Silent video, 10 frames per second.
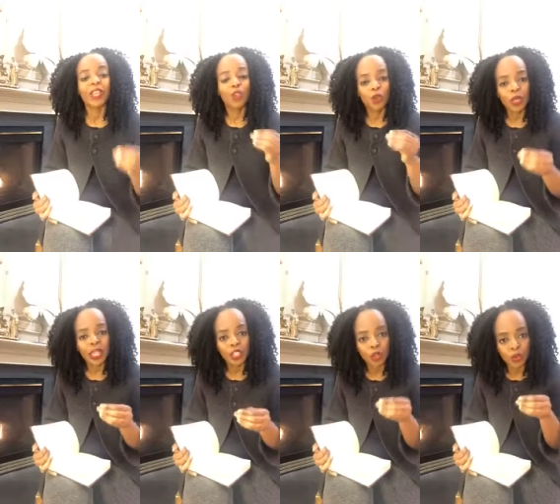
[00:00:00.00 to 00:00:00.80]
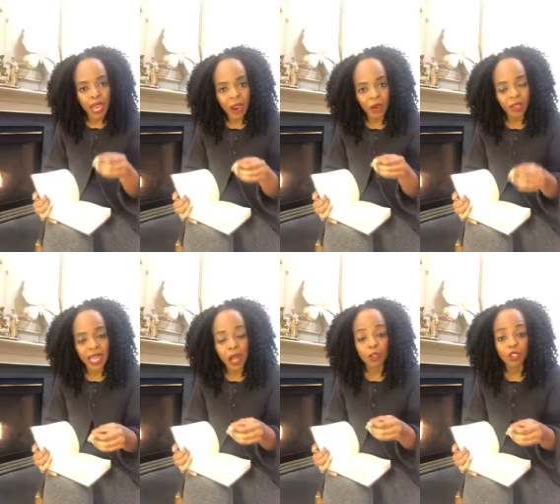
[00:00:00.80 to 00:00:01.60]
you need to narrow
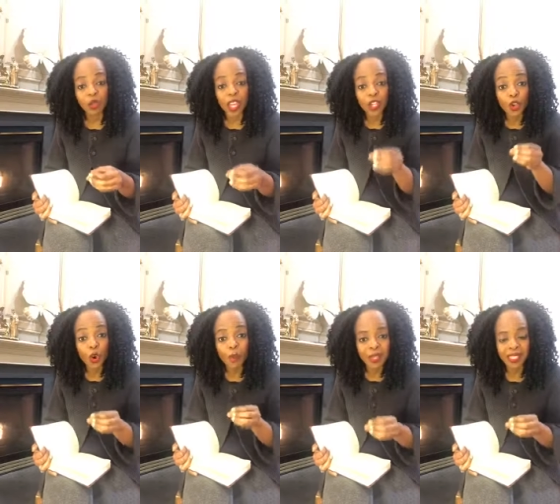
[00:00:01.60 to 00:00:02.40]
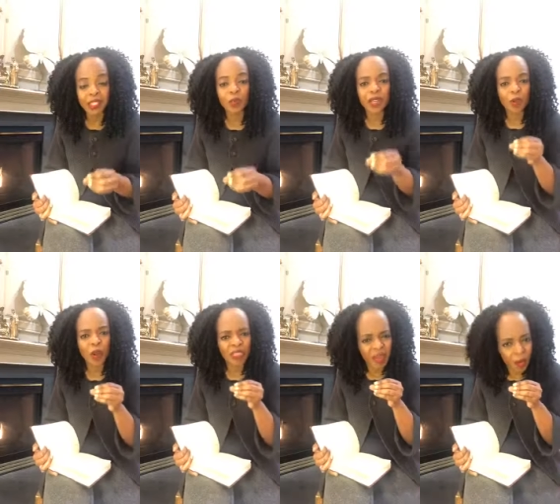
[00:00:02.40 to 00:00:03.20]
down so that your business, when,
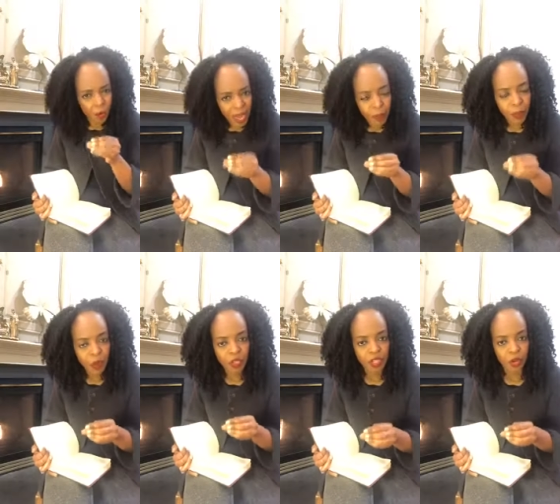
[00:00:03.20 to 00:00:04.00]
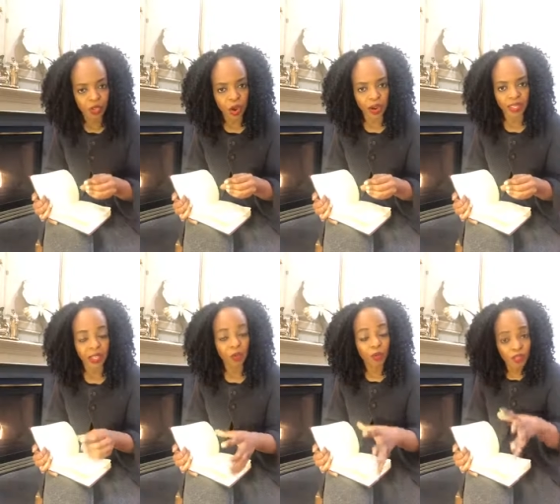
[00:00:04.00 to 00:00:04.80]
when the right person you're
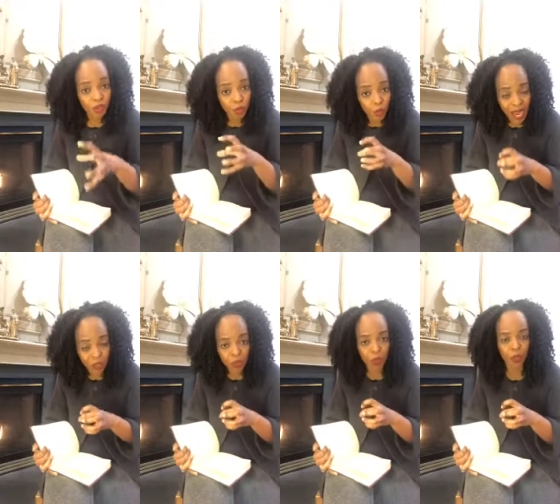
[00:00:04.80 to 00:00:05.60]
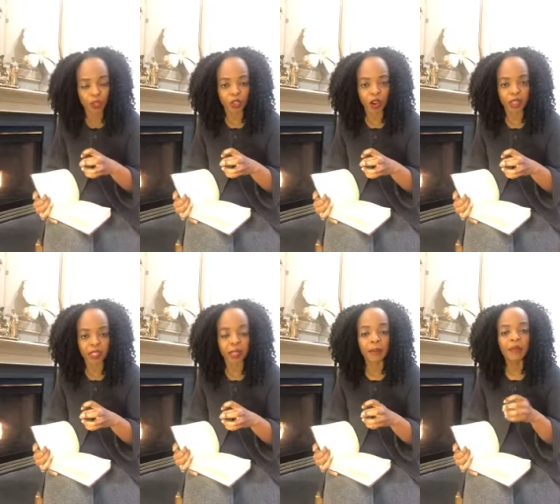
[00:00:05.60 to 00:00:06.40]
targeting, the right group you're
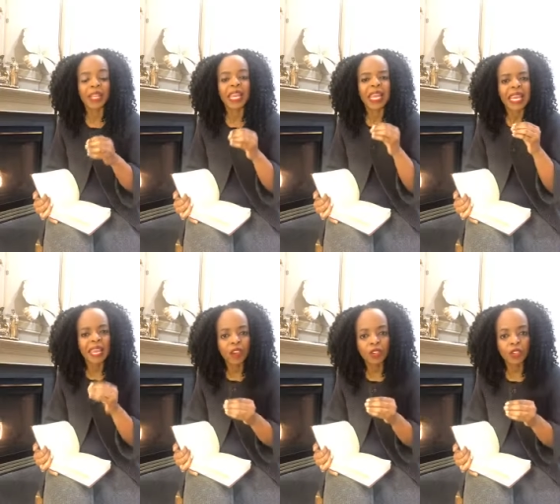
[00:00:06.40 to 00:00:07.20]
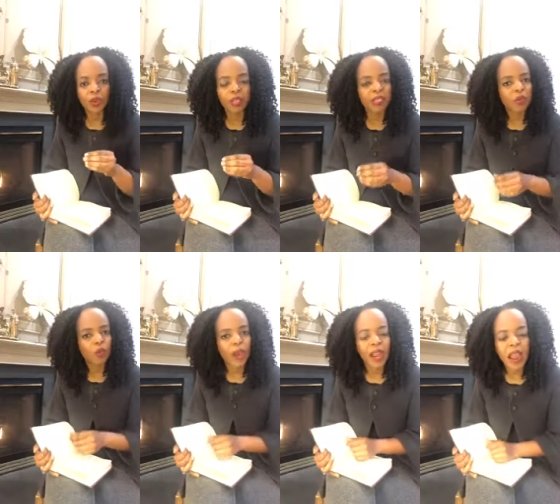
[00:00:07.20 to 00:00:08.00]
targeting, hears you and says,
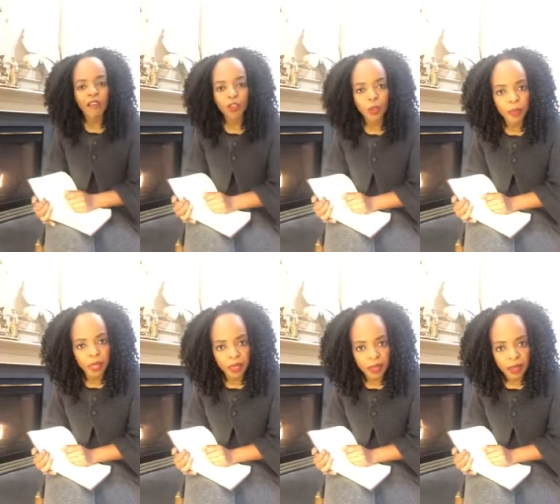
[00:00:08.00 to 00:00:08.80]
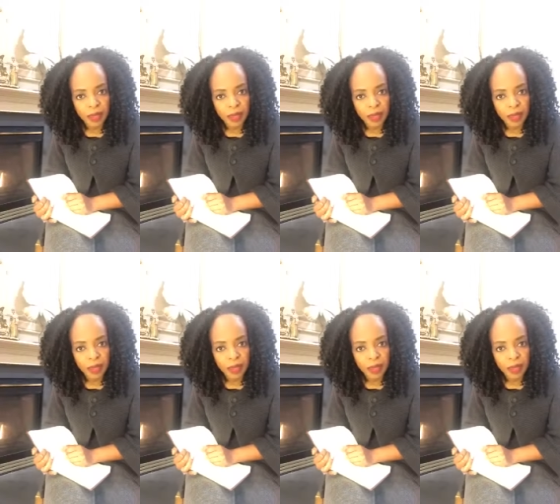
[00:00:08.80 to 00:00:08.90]
Where have you been?